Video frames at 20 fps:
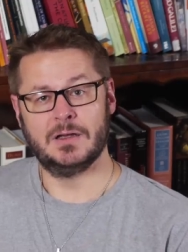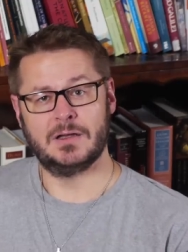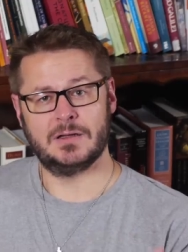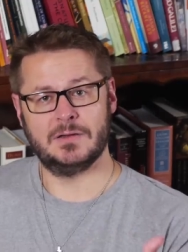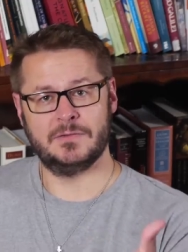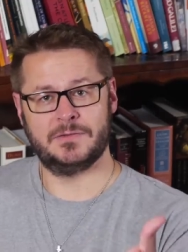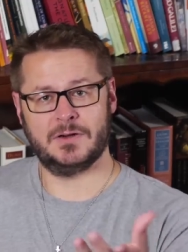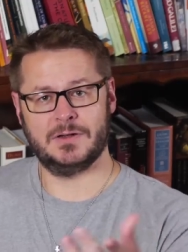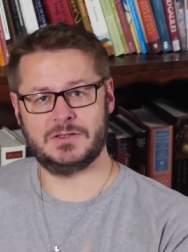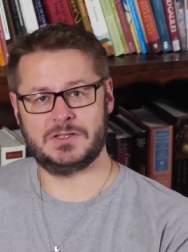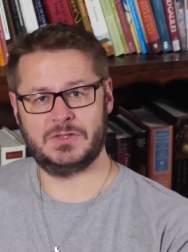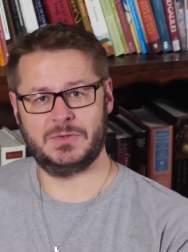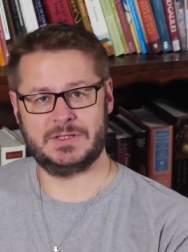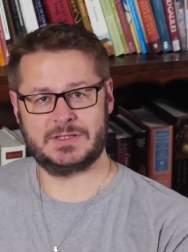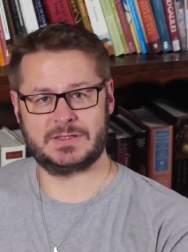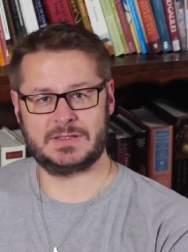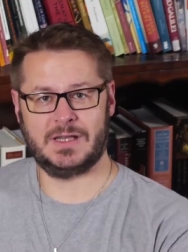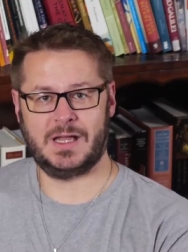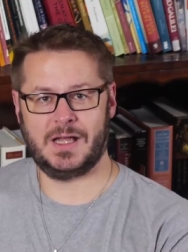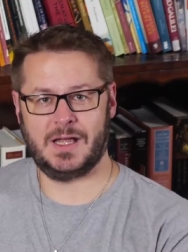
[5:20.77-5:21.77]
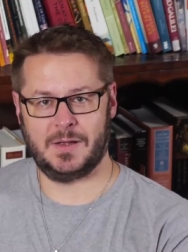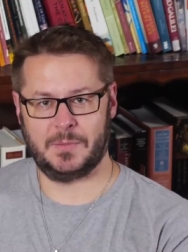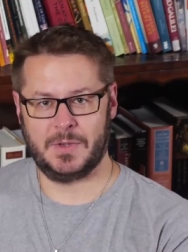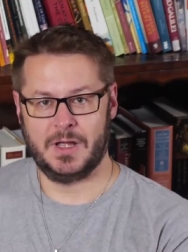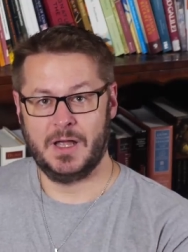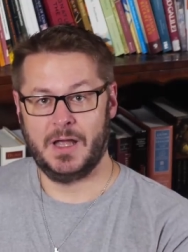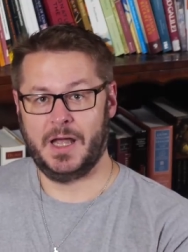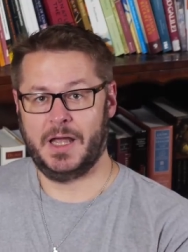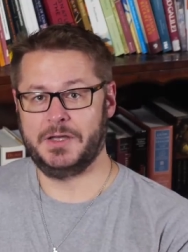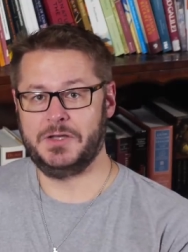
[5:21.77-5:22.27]
Convert to Islam,
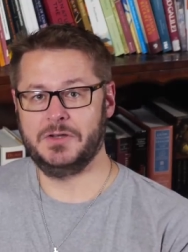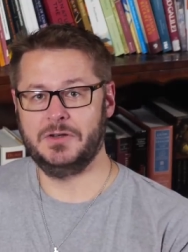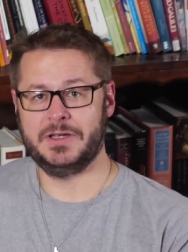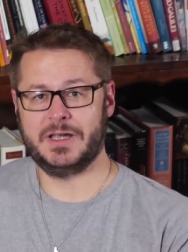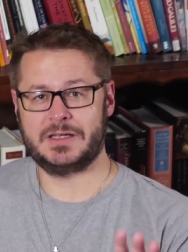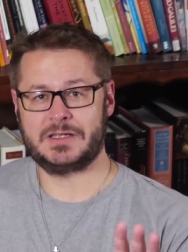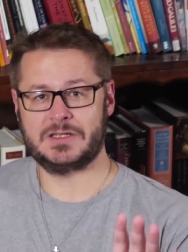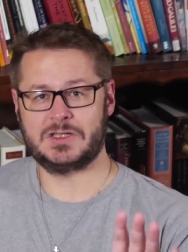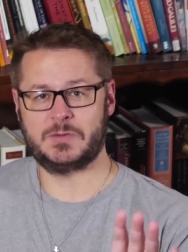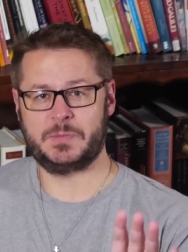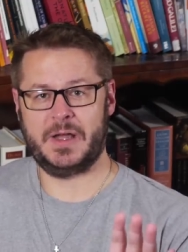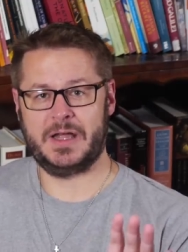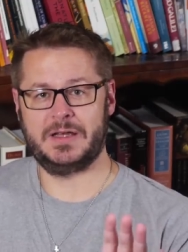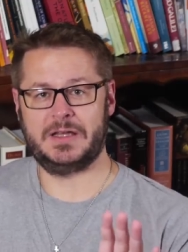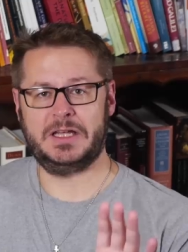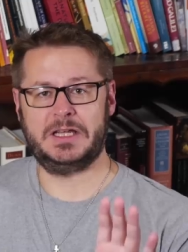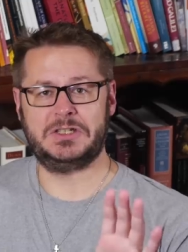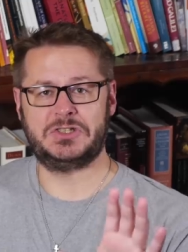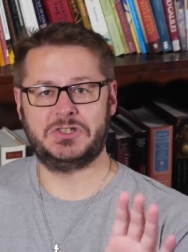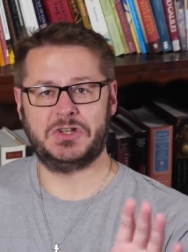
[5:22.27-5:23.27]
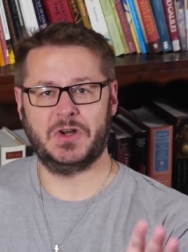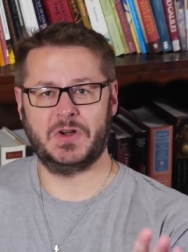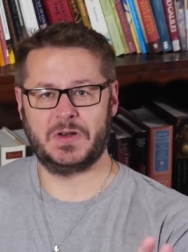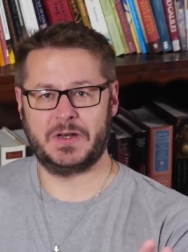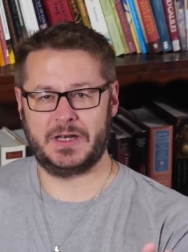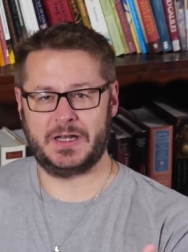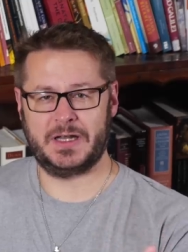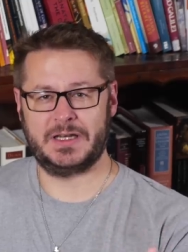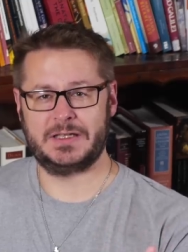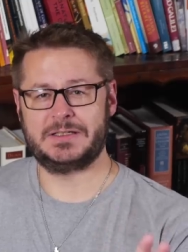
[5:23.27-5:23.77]
and you'll get to spend
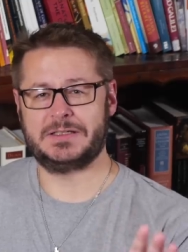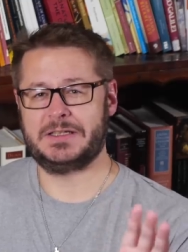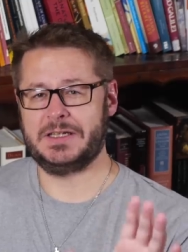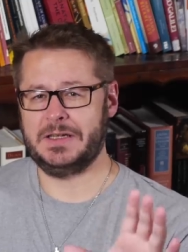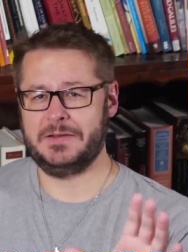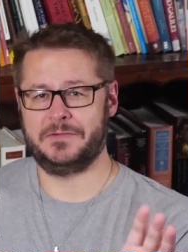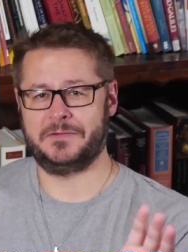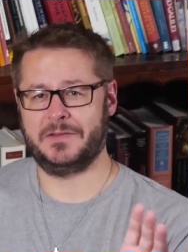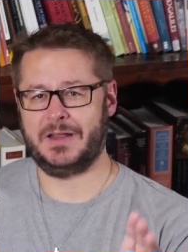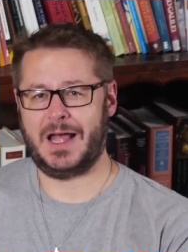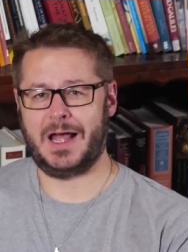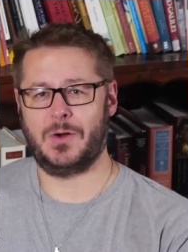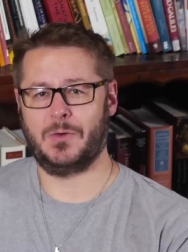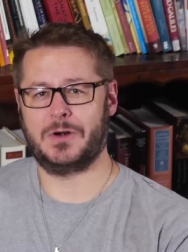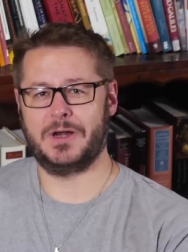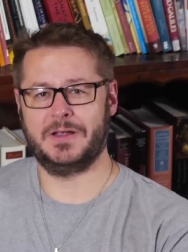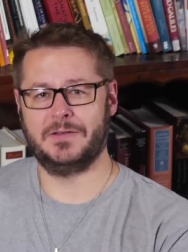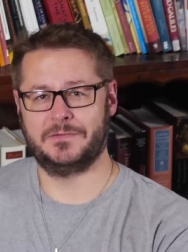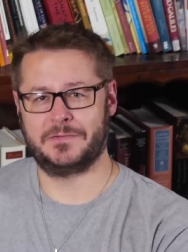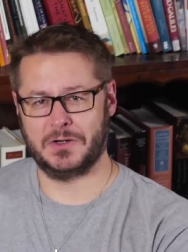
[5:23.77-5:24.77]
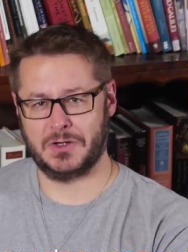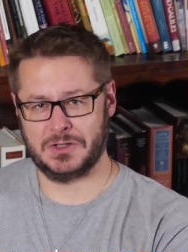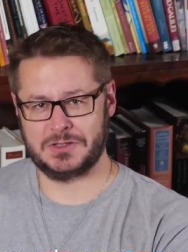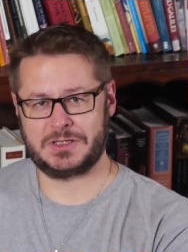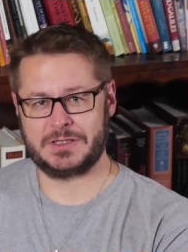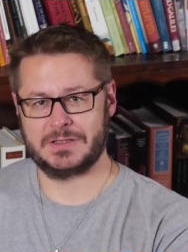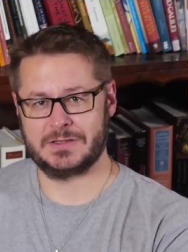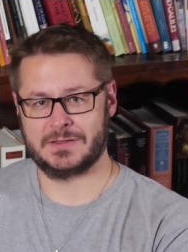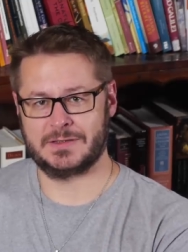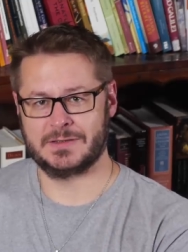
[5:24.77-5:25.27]
eternity deflowering
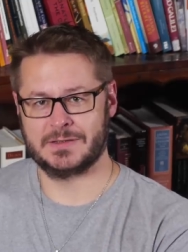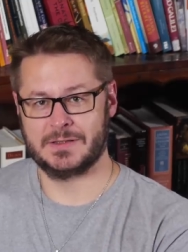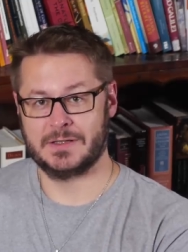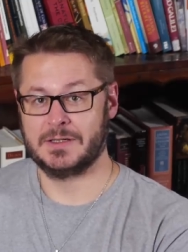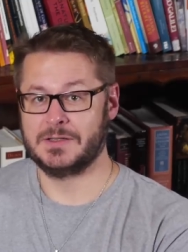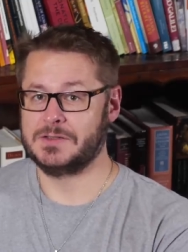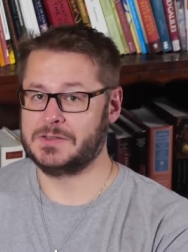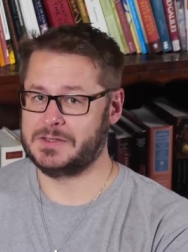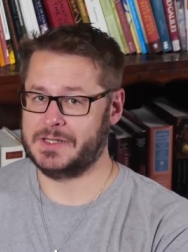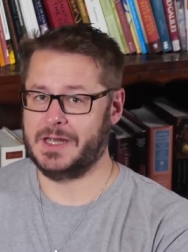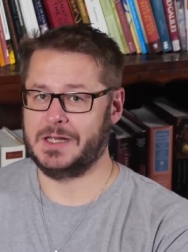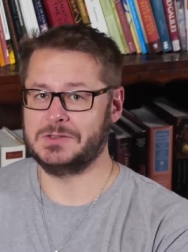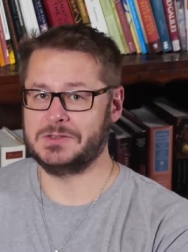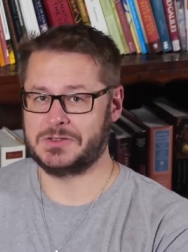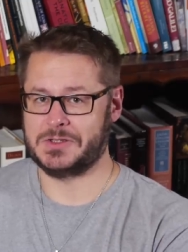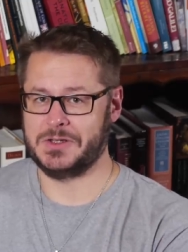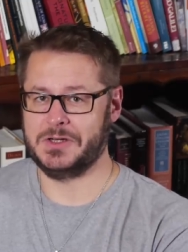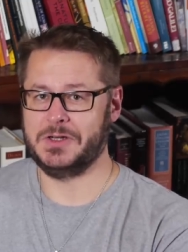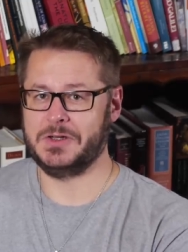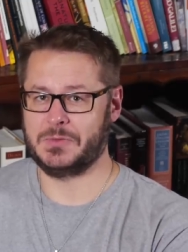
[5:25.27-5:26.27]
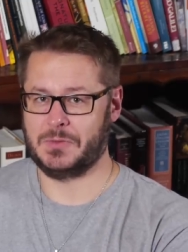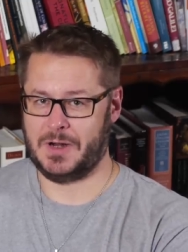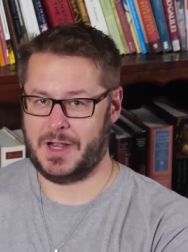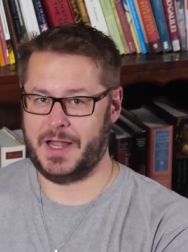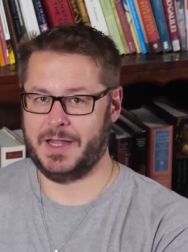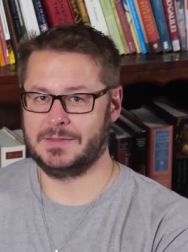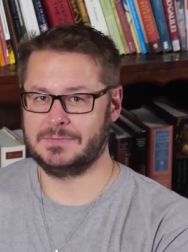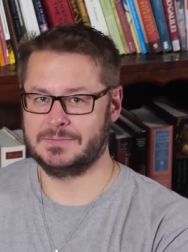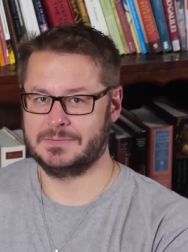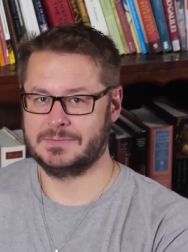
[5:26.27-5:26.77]
virgins. Sounds good,
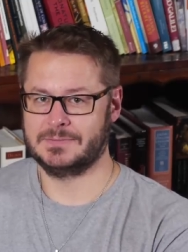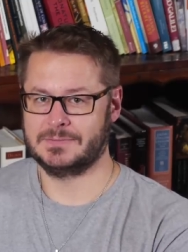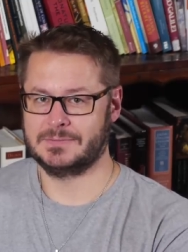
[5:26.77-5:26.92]
right?